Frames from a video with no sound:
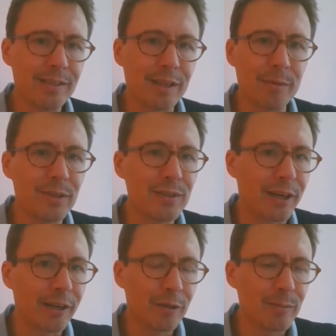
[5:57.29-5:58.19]
Some of these
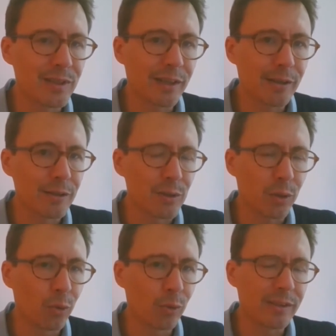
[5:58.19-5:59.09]
arguments are as
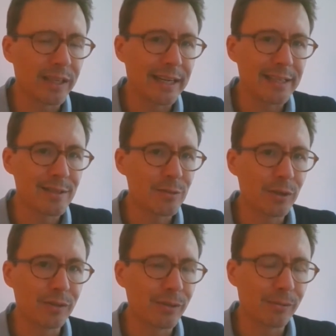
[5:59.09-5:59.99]
old as
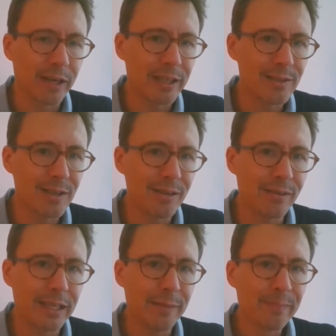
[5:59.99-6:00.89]
critical race
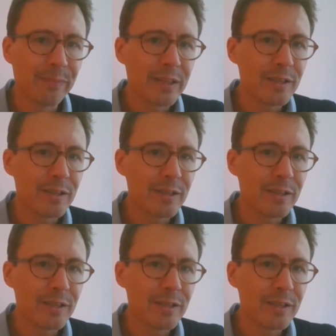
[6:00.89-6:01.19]
theory.